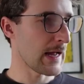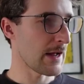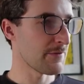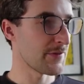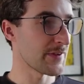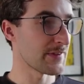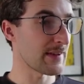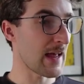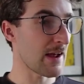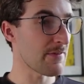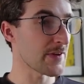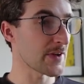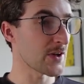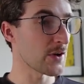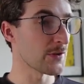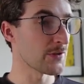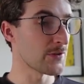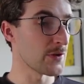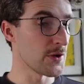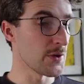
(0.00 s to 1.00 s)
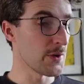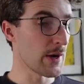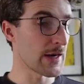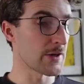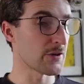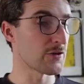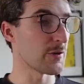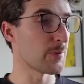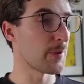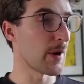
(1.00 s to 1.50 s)
And for David Gaudu and
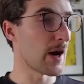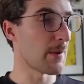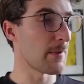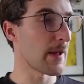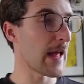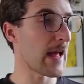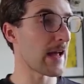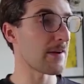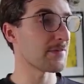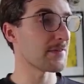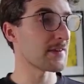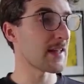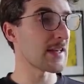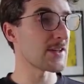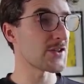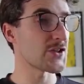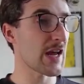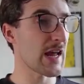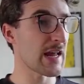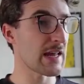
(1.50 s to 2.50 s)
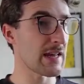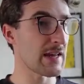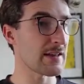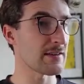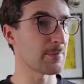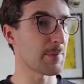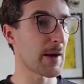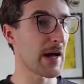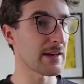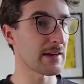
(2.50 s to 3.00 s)
Groupama FDJ, it's
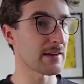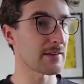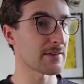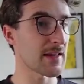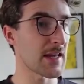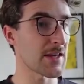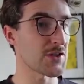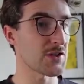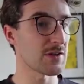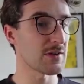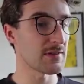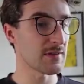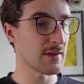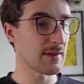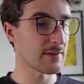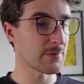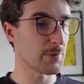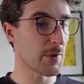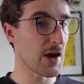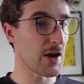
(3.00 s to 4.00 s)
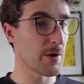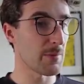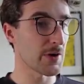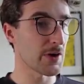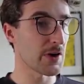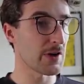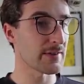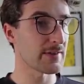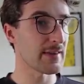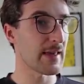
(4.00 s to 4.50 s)
panic stations as well
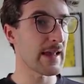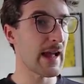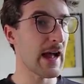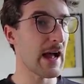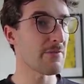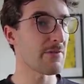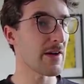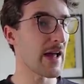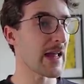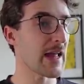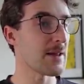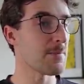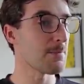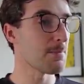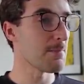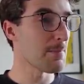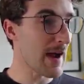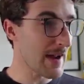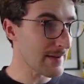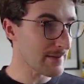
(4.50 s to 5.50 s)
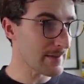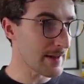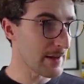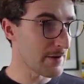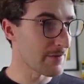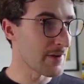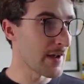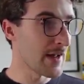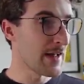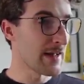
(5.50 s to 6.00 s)
because they have a
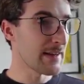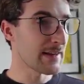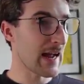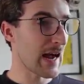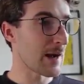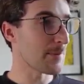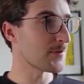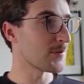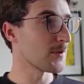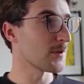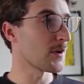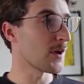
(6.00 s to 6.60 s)
massive gap to